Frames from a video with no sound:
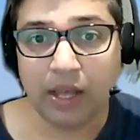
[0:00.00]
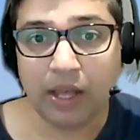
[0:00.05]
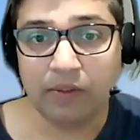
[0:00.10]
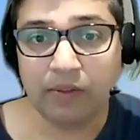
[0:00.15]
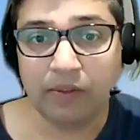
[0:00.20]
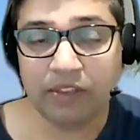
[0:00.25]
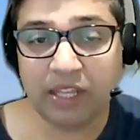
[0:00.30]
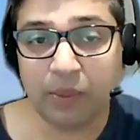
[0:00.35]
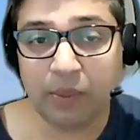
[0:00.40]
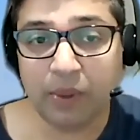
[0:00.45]

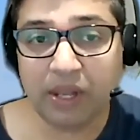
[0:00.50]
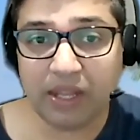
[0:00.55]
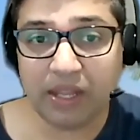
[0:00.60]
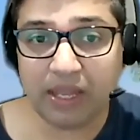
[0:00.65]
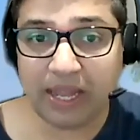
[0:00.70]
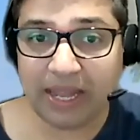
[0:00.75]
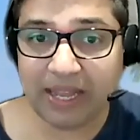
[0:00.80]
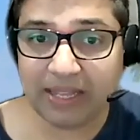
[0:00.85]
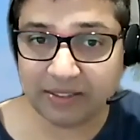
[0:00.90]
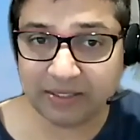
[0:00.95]
CIMA
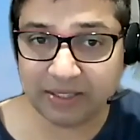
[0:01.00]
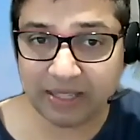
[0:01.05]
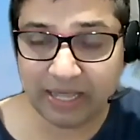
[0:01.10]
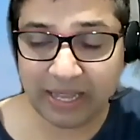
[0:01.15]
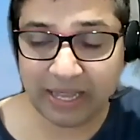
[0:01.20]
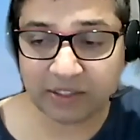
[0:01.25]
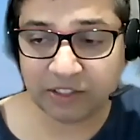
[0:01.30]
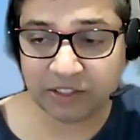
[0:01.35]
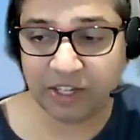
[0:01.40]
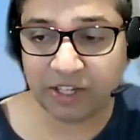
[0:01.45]
has
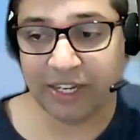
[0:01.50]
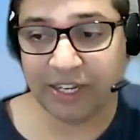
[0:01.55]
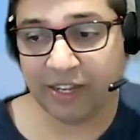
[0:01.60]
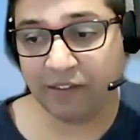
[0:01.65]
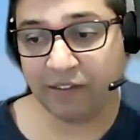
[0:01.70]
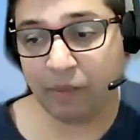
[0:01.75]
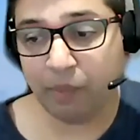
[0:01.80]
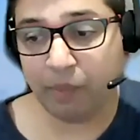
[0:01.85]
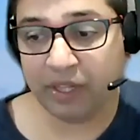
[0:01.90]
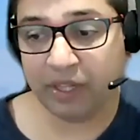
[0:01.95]
actually
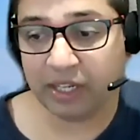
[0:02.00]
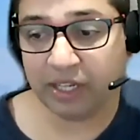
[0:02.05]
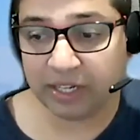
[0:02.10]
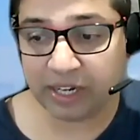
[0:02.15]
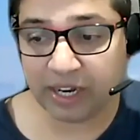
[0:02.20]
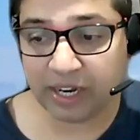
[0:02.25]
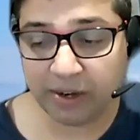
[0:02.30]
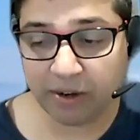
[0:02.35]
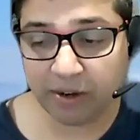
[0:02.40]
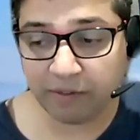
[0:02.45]
given me
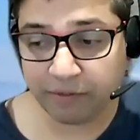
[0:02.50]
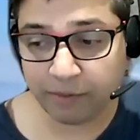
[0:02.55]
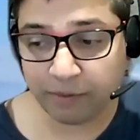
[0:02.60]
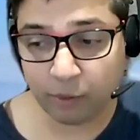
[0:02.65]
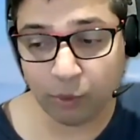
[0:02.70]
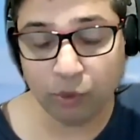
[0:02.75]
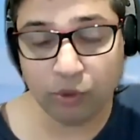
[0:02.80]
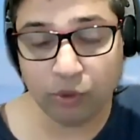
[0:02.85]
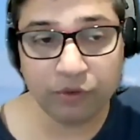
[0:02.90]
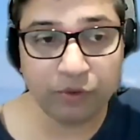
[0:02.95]
that kind of
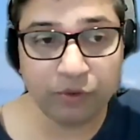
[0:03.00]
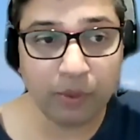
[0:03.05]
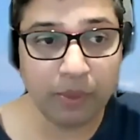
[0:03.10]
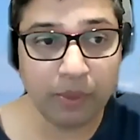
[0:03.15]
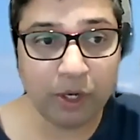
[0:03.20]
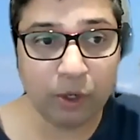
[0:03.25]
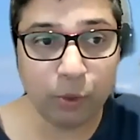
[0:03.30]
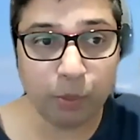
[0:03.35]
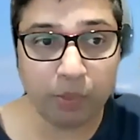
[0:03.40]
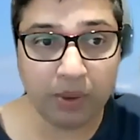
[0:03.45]
tools for
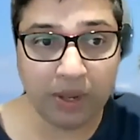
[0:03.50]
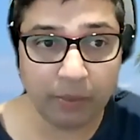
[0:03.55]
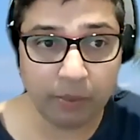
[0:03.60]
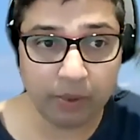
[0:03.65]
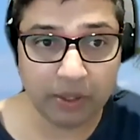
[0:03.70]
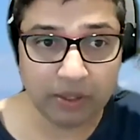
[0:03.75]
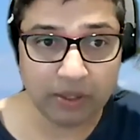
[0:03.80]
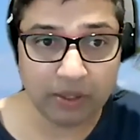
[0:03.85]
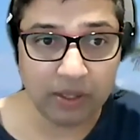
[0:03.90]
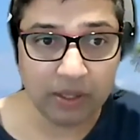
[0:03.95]
me to play
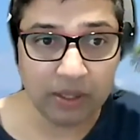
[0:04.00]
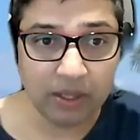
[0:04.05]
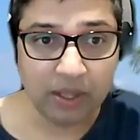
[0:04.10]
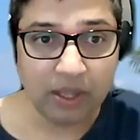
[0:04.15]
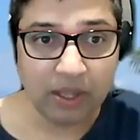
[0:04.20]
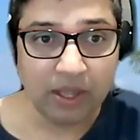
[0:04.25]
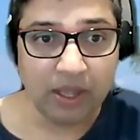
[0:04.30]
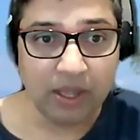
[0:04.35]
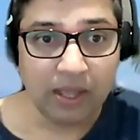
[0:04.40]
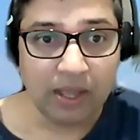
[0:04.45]
with.
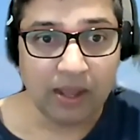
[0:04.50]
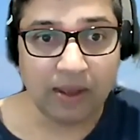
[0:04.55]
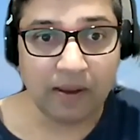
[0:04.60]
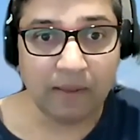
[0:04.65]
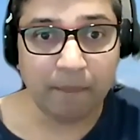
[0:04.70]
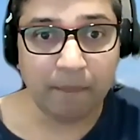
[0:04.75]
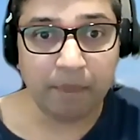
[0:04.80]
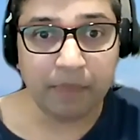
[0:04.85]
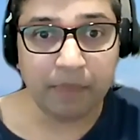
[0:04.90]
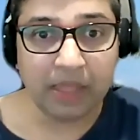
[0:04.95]

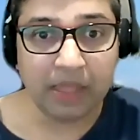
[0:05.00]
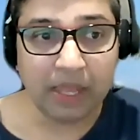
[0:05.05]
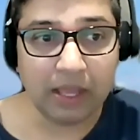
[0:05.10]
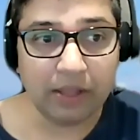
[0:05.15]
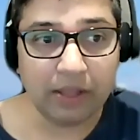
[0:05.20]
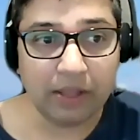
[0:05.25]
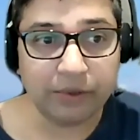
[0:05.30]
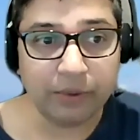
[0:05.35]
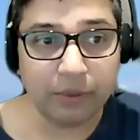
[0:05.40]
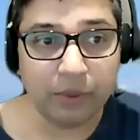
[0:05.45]
Um,
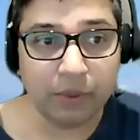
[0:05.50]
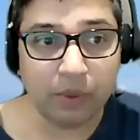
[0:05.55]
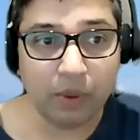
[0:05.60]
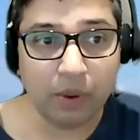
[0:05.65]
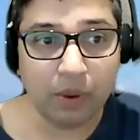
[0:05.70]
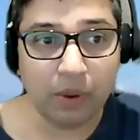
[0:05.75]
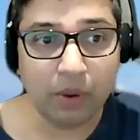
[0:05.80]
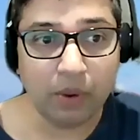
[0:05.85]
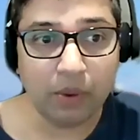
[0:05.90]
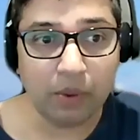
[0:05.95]
so
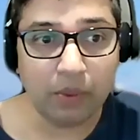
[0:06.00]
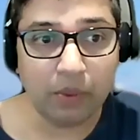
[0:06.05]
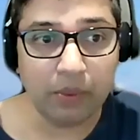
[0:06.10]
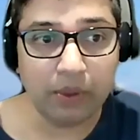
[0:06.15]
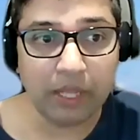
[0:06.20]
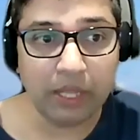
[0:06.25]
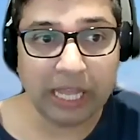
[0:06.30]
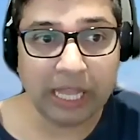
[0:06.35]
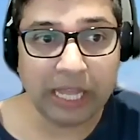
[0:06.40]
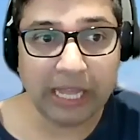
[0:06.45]

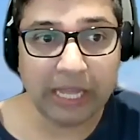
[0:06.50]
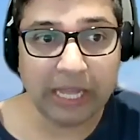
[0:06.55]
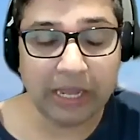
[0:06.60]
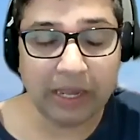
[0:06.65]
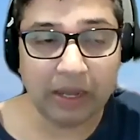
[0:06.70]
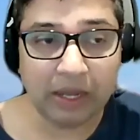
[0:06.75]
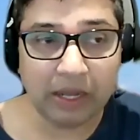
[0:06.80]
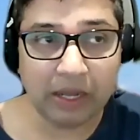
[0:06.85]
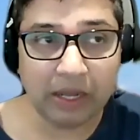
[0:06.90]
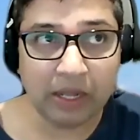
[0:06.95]

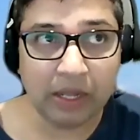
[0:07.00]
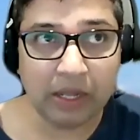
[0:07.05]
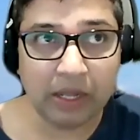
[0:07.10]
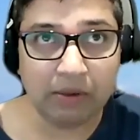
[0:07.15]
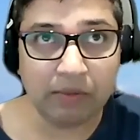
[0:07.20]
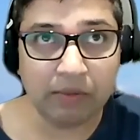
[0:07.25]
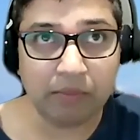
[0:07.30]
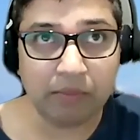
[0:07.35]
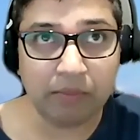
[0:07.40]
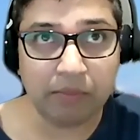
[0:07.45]
uh,
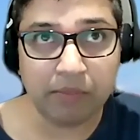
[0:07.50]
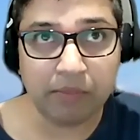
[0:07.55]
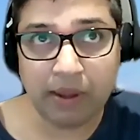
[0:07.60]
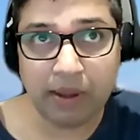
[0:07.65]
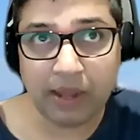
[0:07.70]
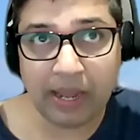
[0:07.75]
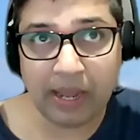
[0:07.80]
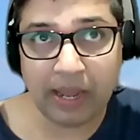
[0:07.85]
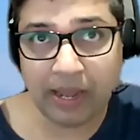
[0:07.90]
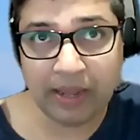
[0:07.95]

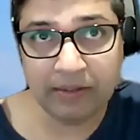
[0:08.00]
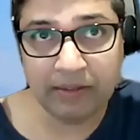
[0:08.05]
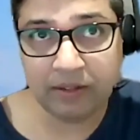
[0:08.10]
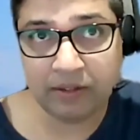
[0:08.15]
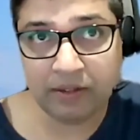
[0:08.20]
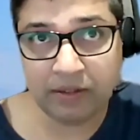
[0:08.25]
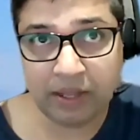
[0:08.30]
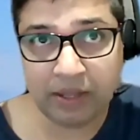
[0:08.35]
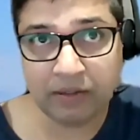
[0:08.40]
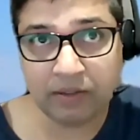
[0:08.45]
as
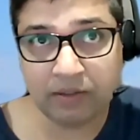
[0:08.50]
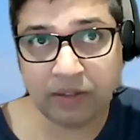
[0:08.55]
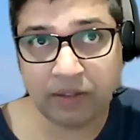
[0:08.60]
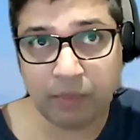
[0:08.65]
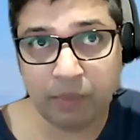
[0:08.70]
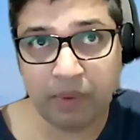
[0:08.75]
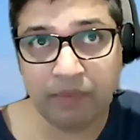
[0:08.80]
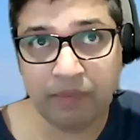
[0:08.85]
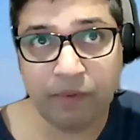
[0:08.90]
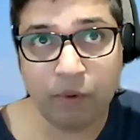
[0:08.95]
I
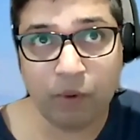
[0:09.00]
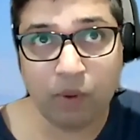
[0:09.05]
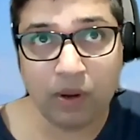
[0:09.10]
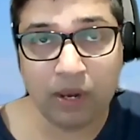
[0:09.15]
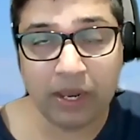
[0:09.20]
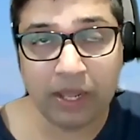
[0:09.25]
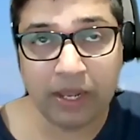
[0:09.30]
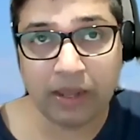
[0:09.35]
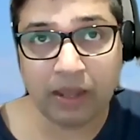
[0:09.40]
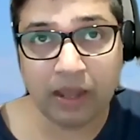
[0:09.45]
said before,
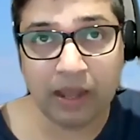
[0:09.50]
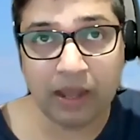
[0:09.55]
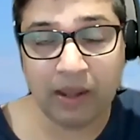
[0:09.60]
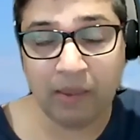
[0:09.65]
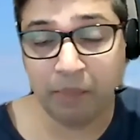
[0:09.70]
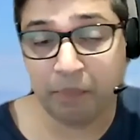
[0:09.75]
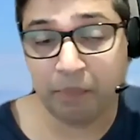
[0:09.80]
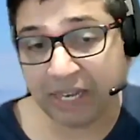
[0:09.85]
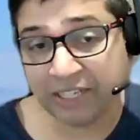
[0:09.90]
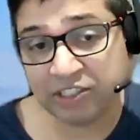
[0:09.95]
like
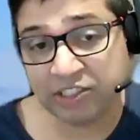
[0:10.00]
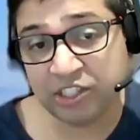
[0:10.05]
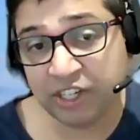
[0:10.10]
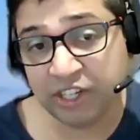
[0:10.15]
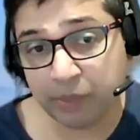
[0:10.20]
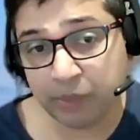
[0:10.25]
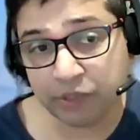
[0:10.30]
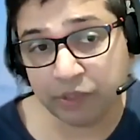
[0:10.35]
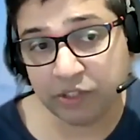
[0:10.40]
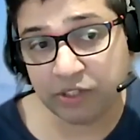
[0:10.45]
I'm
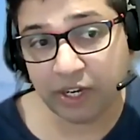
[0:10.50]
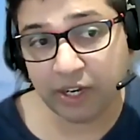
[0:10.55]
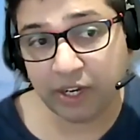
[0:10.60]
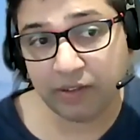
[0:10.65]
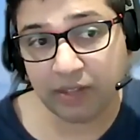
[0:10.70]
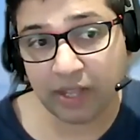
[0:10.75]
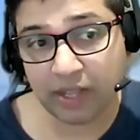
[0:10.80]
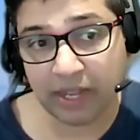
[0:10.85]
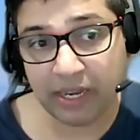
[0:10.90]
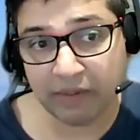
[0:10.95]
passionate about
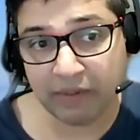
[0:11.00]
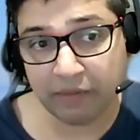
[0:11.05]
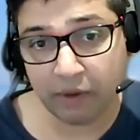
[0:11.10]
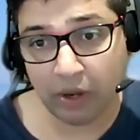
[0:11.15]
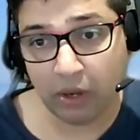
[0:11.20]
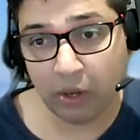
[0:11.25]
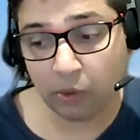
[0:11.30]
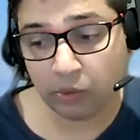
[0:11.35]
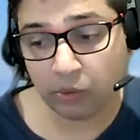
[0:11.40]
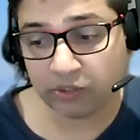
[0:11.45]
studies. I never
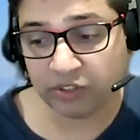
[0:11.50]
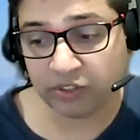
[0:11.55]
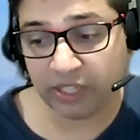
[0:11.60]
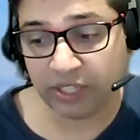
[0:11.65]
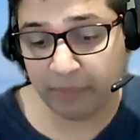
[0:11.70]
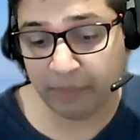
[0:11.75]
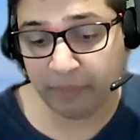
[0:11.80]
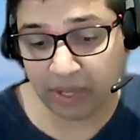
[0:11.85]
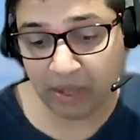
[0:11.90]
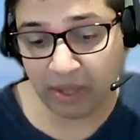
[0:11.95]
looked
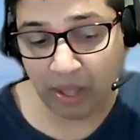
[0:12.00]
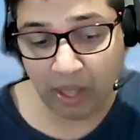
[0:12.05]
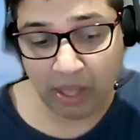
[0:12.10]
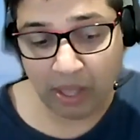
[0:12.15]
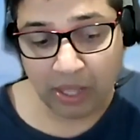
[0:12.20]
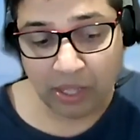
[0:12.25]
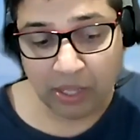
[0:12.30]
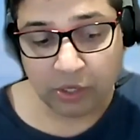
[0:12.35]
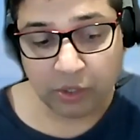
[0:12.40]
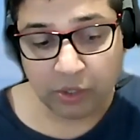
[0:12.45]
CIMA
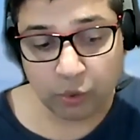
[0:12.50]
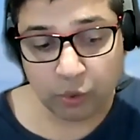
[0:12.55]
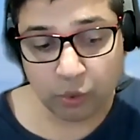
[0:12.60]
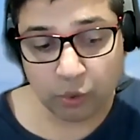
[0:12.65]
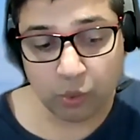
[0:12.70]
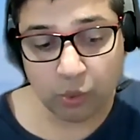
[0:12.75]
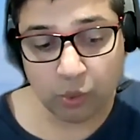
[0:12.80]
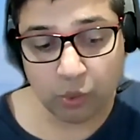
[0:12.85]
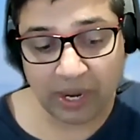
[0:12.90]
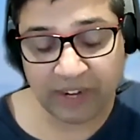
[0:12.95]

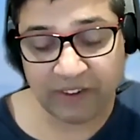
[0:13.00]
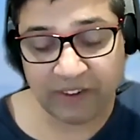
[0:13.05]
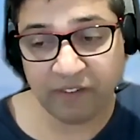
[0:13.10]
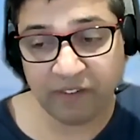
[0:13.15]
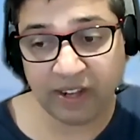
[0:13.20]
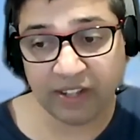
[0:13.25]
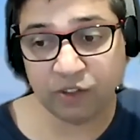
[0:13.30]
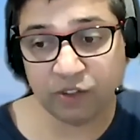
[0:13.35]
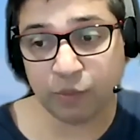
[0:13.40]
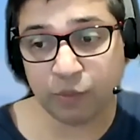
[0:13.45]
to
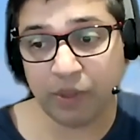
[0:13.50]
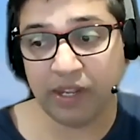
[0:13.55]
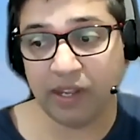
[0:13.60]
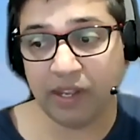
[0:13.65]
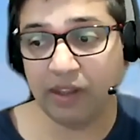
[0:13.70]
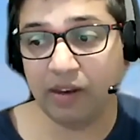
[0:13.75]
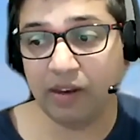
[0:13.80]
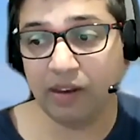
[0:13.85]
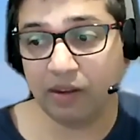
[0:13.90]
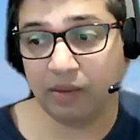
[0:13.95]
advance my
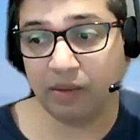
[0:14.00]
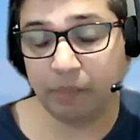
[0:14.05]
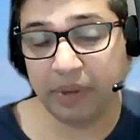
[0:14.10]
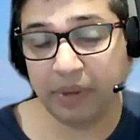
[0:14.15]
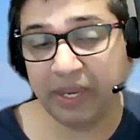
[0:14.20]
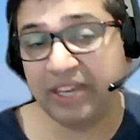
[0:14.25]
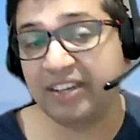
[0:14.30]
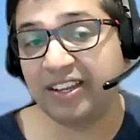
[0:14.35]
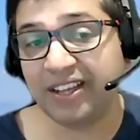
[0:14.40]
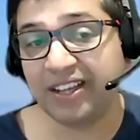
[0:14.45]
career
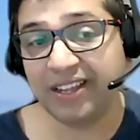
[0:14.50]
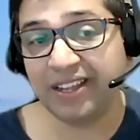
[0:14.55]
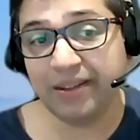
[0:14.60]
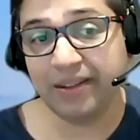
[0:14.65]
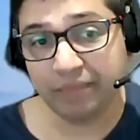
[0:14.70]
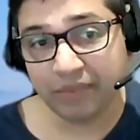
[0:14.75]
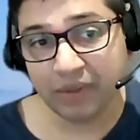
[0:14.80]
big time.